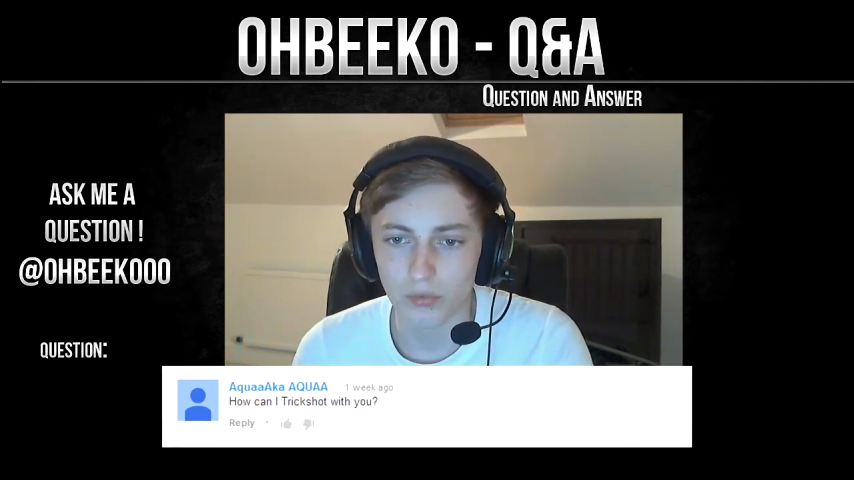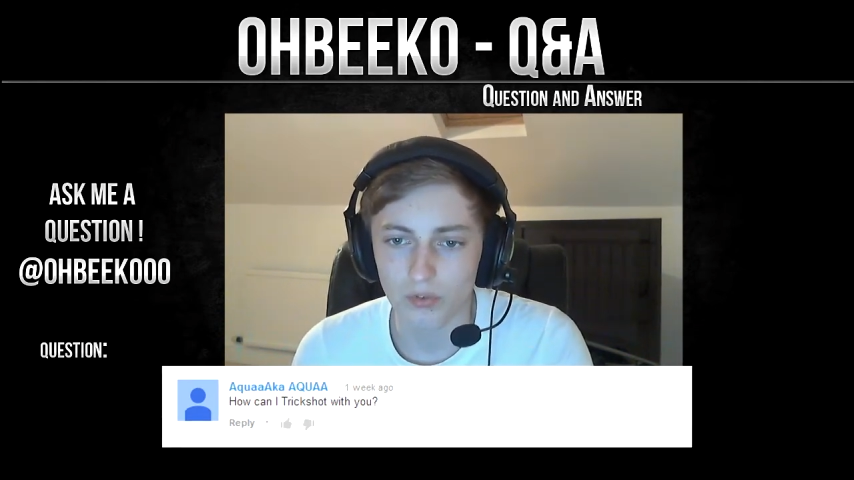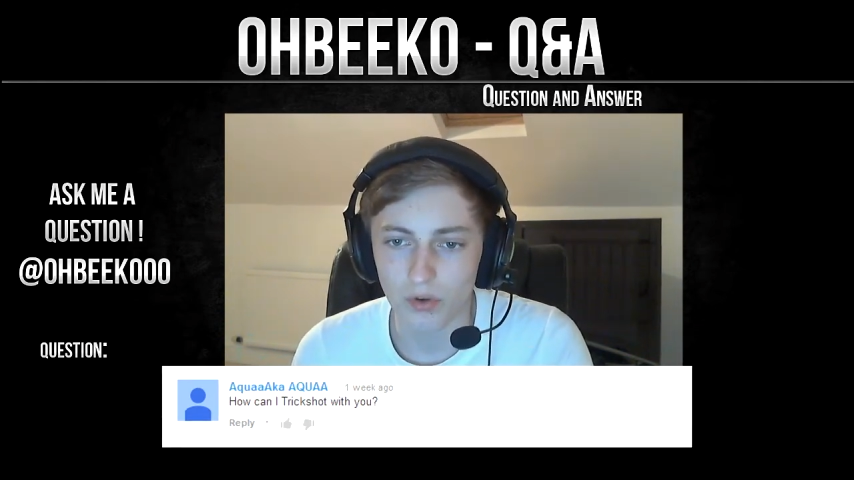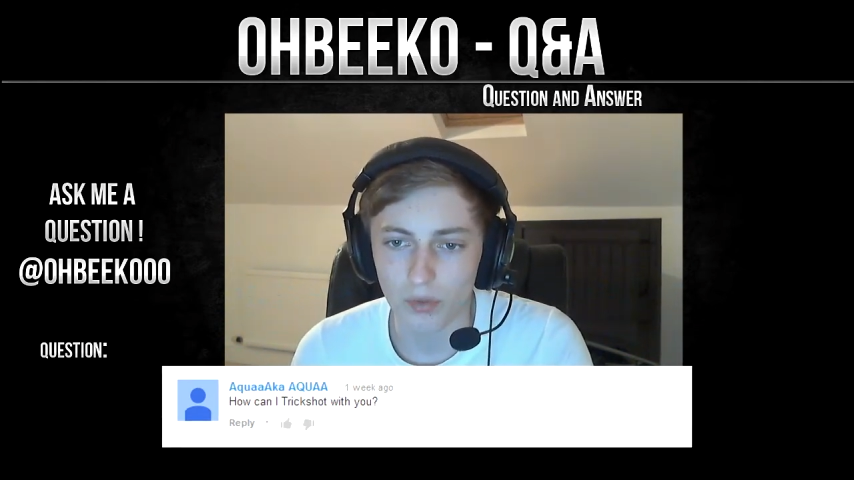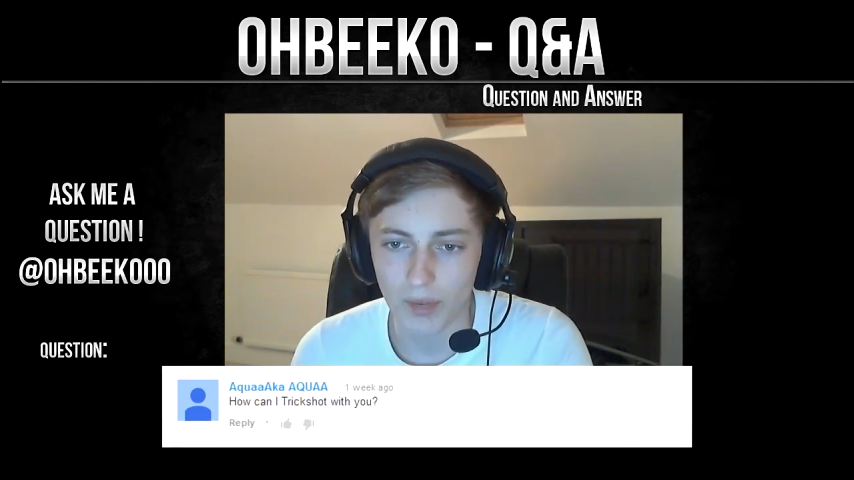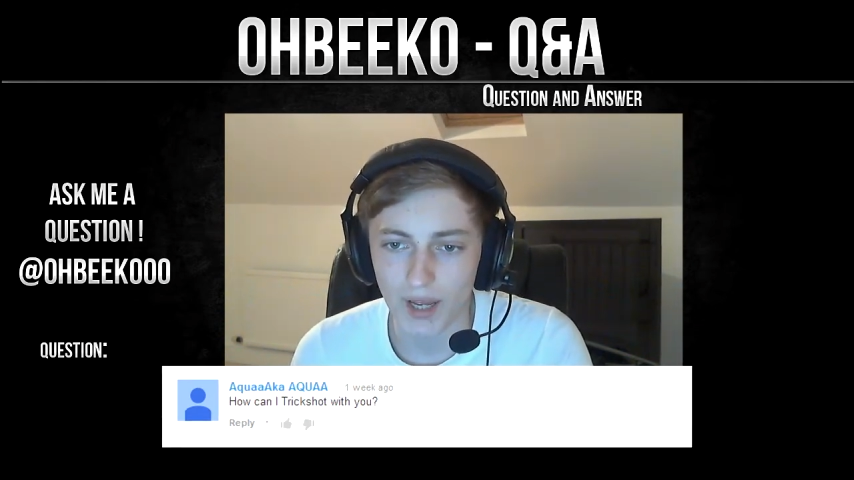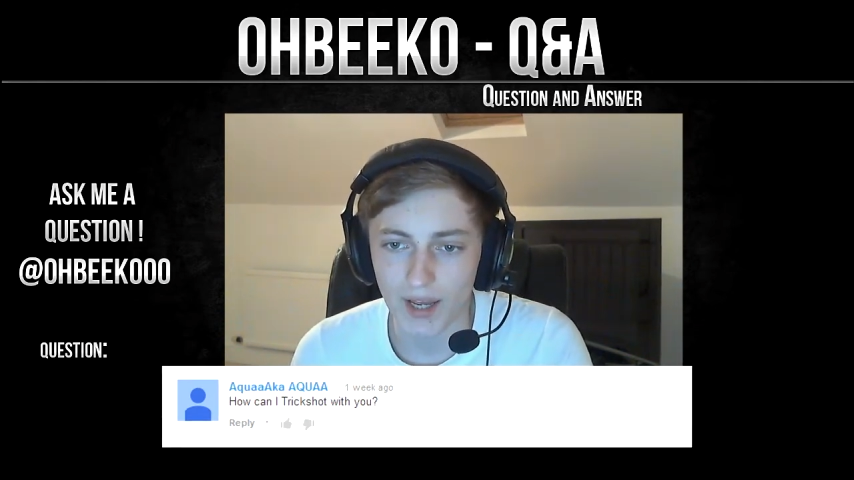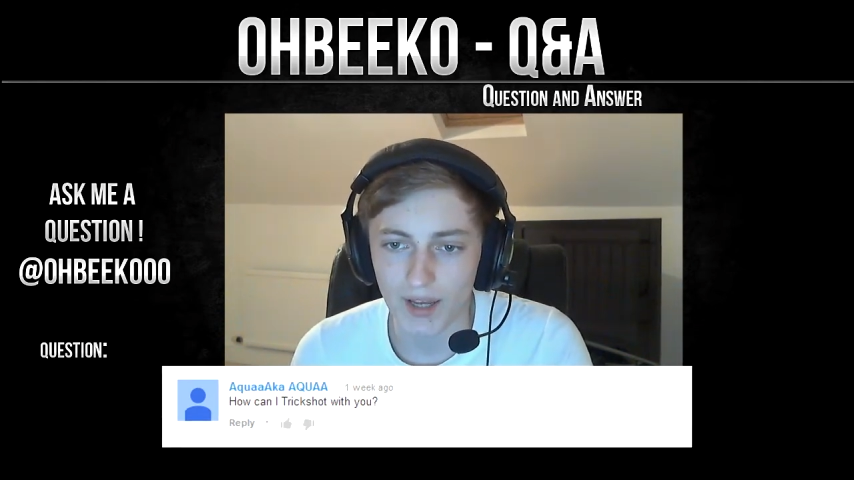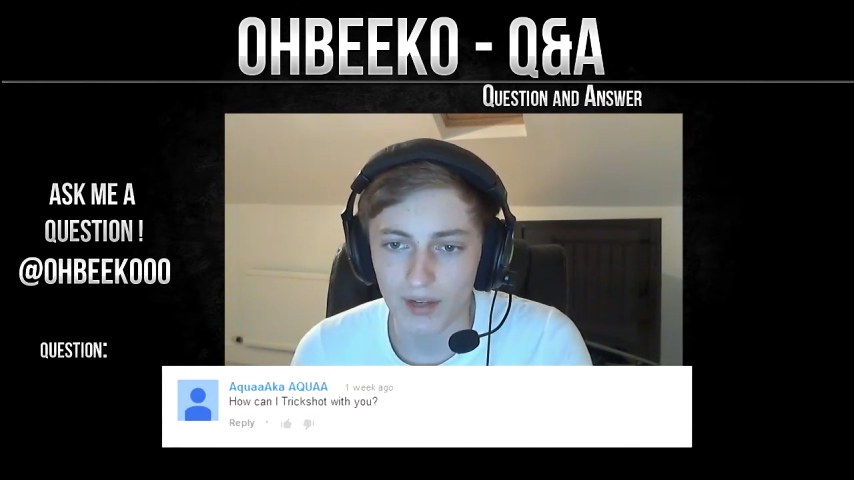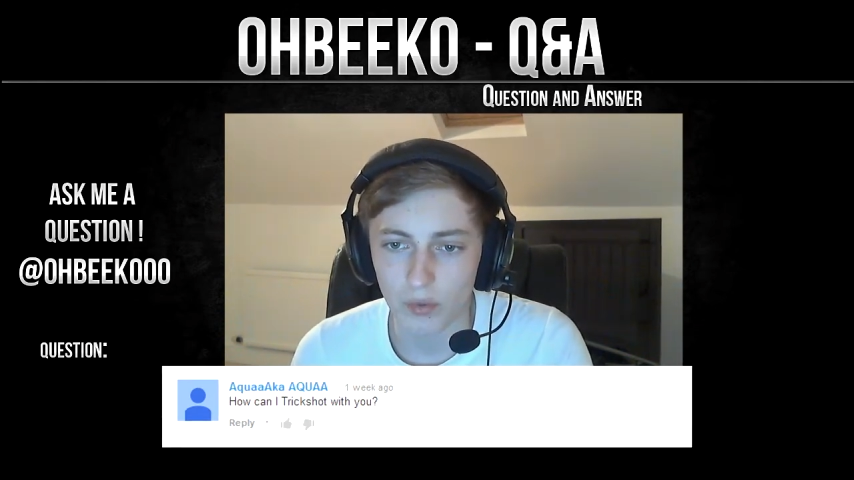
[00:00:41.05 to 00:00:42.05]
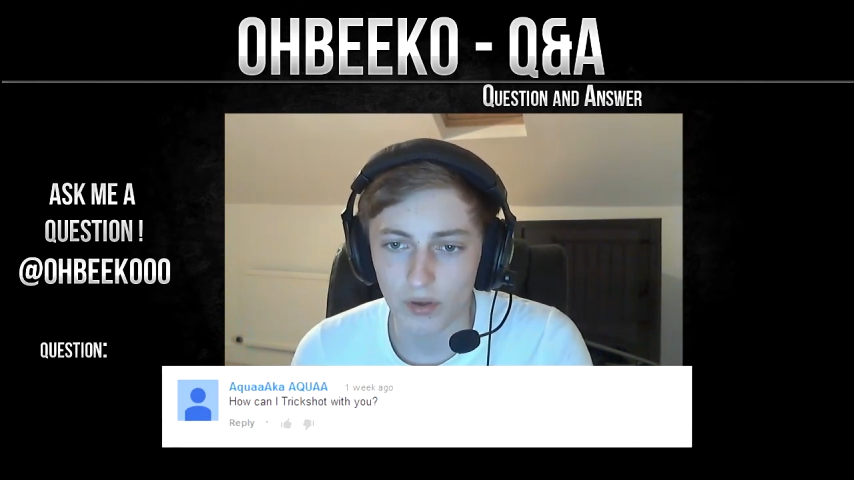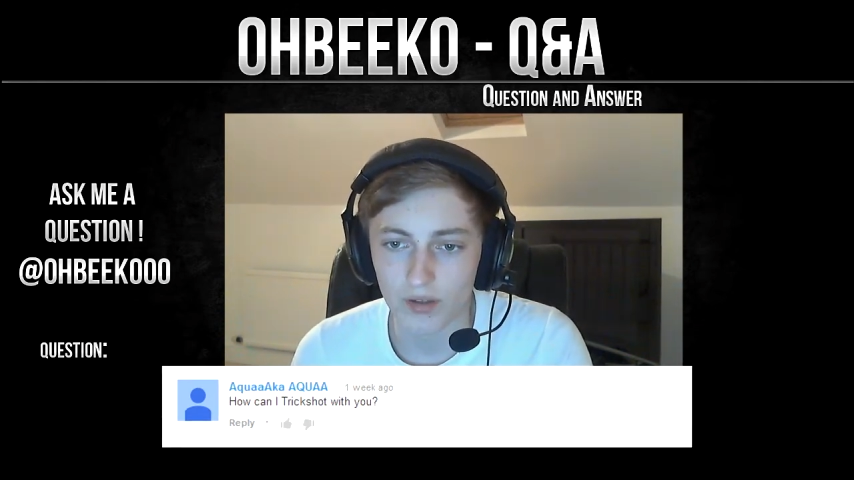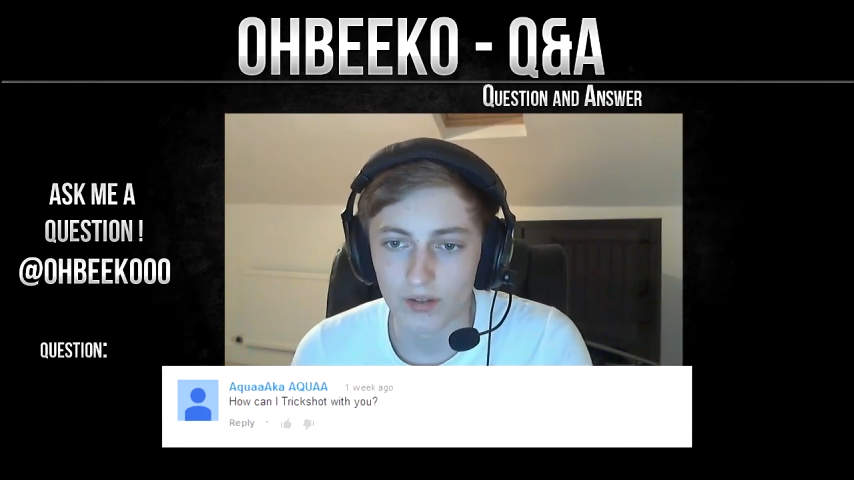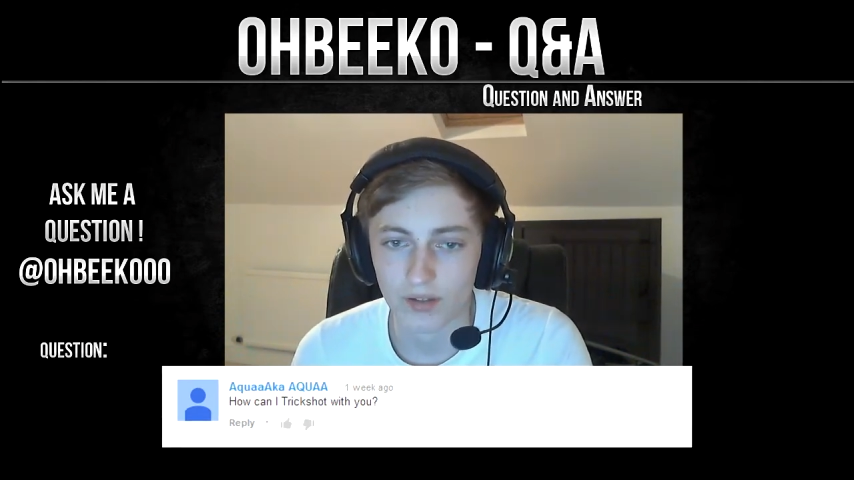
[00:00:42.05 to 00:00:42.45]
From Aqua.